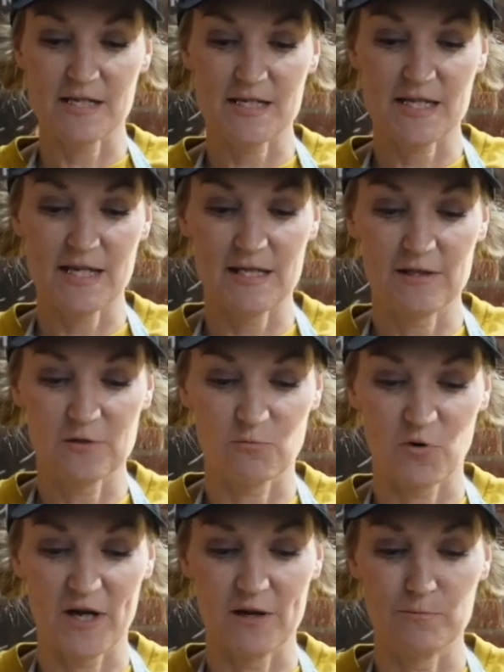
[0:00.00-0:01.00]
It's in the
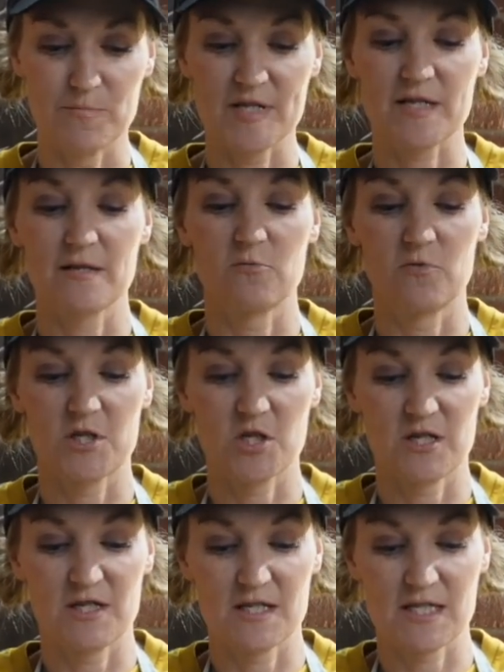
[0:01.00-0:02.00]
ribs, which
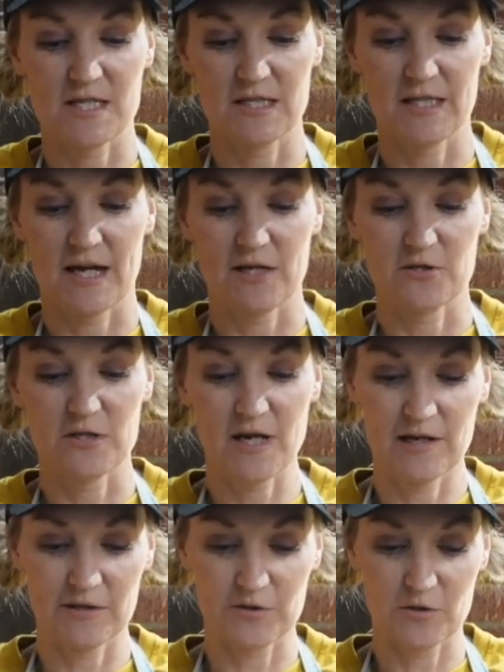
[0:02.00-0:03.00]
is the lighter
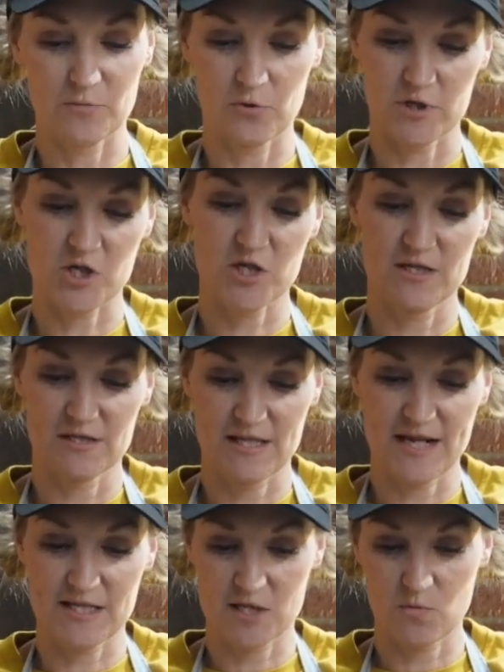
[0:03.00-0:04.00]
colored portion.
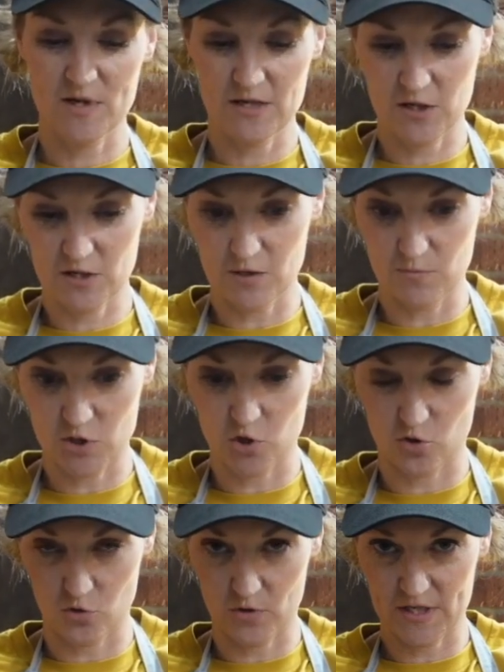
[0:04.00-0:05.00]
That's where the
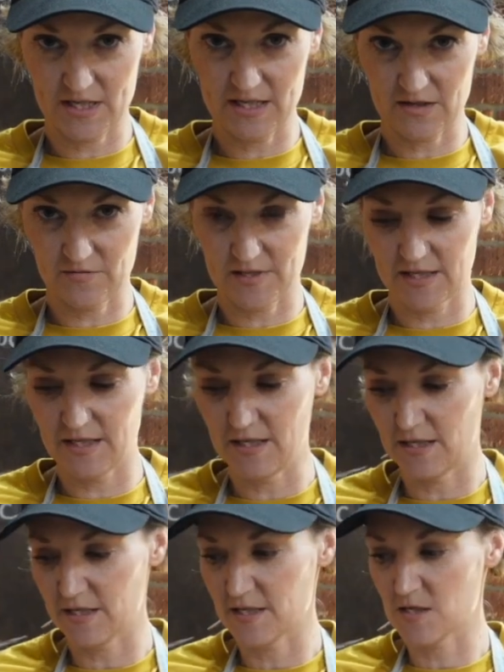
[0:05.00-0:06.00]
majority of the
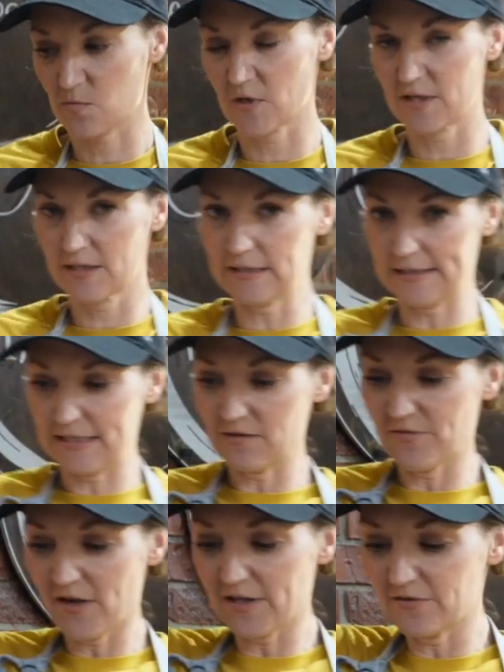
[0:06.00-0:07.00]
heat is. We're going to
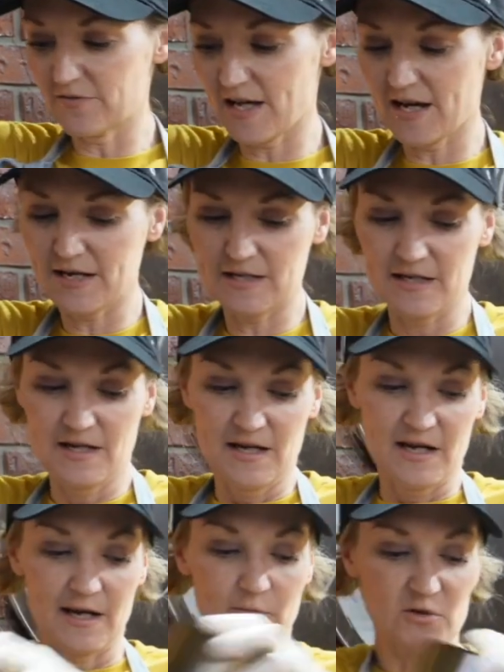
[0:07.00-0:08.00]
leave all of that
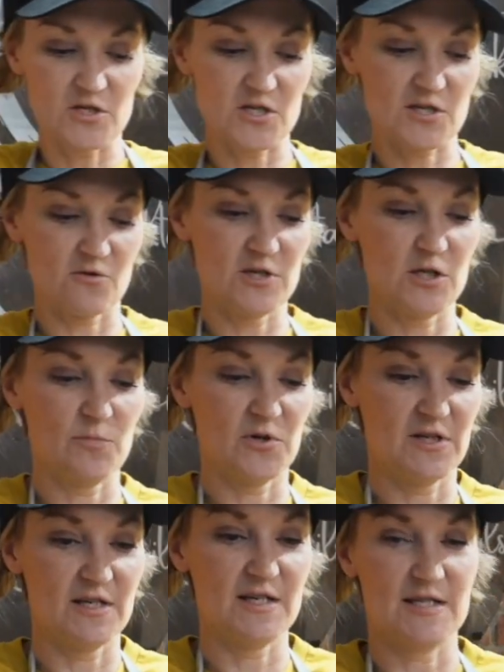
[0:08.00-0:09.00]
and we're just going to
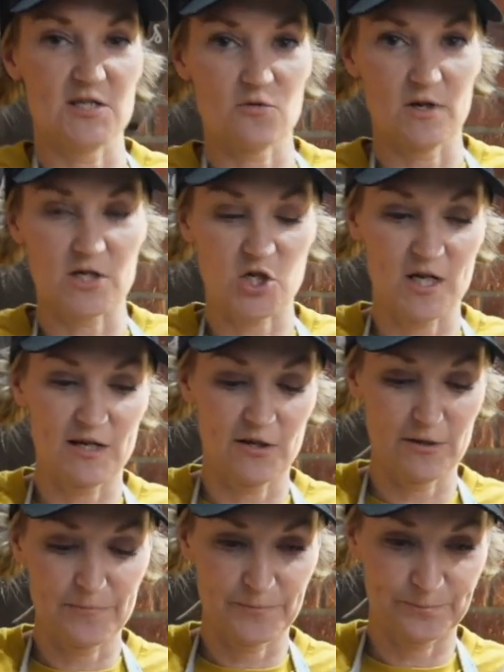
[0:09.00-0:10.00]
put it into our
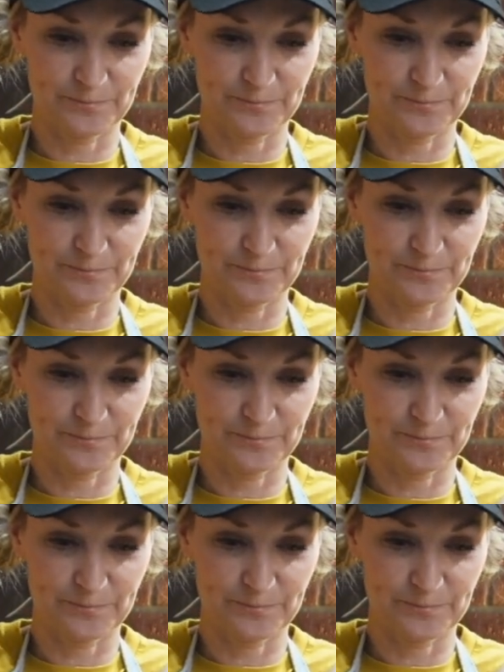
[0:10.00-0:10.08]
shaker.